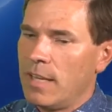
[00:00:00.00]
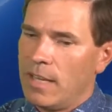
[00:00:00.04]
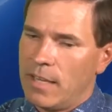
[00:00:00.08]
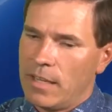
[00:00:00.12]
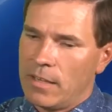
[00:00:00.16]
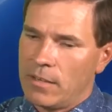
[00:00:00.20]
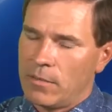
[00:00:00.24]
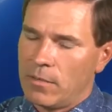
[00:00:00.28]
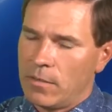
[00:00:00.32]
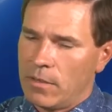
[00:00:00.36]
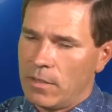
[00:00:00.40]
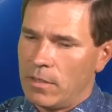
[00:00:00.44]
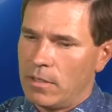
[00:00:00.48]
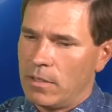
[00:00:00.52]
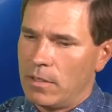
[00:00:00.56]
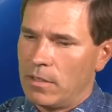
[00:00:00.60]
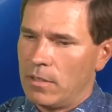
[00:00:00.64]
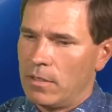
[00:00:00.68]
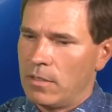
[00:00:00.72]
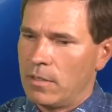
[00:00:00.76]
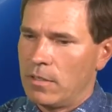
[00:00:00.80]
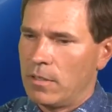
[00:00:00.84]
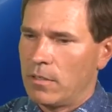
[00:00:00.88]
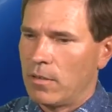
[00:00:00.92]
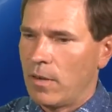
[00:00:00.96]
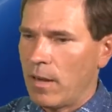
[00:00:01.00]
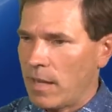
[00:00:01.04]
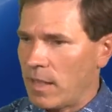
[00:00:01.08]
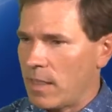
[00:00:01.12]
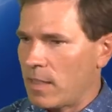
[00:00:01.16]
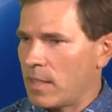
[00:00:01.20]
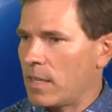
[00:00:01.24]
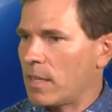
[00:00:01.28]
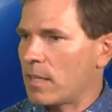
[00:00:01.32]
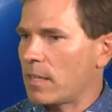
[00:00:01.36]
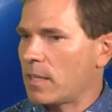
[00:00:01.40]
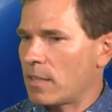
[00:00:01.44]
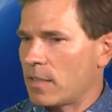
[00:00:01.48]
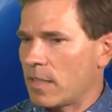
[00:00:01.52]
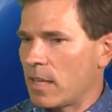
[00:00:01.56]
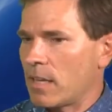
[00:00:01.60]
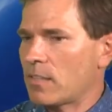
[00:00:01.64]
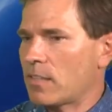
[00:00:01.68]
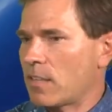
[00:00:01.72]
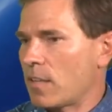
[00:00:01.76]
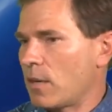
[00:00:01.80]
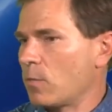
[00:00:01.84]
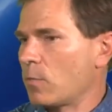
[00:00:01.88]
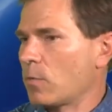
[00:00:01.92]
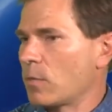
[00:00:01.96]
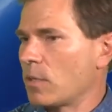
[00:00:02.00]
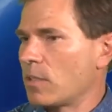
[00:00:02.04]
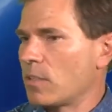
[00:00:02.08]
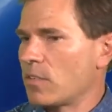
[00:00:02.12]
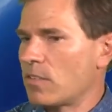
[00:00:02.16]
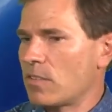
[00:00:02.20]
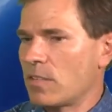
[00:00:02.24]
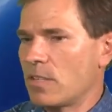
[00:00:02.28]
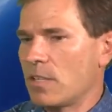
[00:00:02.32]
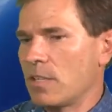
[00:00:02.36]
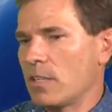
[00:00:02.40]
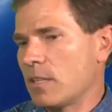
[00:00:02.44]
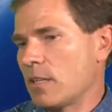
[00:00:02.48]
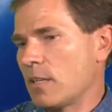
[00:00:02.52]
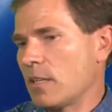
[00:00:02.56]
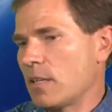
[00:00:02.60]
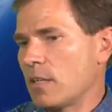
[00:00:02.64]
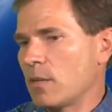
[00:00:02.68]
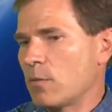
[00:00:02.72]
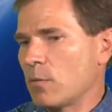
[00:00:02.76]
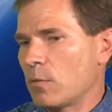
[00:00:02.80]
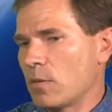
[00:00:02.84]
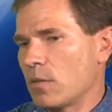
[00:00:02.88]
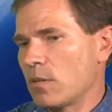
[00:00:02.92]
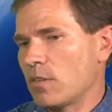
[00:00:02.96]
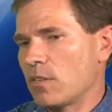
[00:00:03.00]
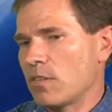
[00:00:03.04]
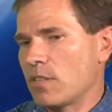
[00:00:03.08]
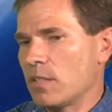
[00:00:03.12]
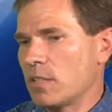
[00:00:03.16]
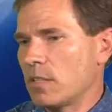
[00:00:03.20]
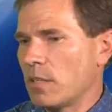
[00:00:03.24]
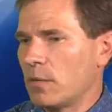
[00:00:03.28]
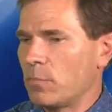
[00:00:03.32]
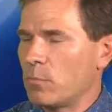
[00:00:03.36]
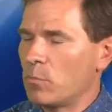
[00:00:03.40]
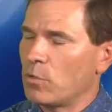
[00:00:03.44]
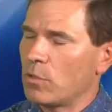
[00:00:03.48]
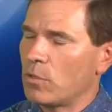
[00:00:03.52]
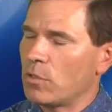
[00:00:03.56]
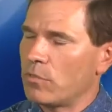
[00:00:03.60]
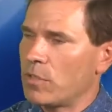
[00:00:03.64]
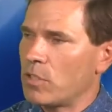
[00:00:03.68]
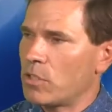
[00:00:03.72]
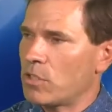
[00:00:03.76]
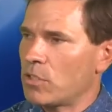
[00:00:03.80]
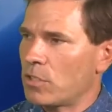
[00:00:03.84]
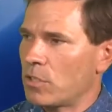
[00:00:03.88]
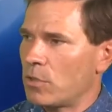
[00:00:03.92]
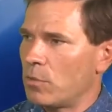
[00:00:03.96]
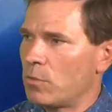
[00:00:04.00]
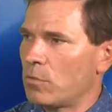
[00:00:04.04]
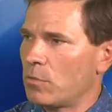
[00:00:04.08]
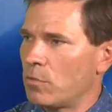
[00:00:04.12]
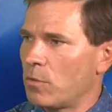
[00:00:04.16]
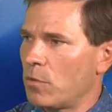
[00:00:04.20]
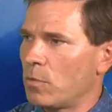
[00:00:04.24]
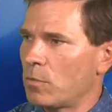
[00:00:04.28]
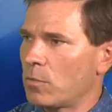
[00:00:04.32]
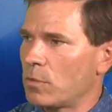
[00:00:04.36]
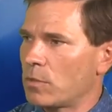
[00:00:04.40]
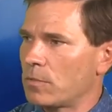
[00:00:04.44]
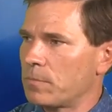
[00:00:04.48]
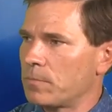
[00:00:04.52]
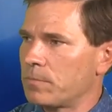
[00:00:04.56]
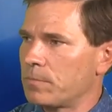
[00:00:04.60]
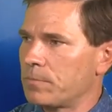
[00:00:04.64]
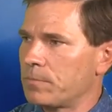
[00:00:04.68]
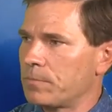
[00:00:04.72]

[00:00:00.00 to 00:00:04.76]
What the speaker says: And I think that's how we're going to see it, and I think we're going to see a lot more innovation going forward.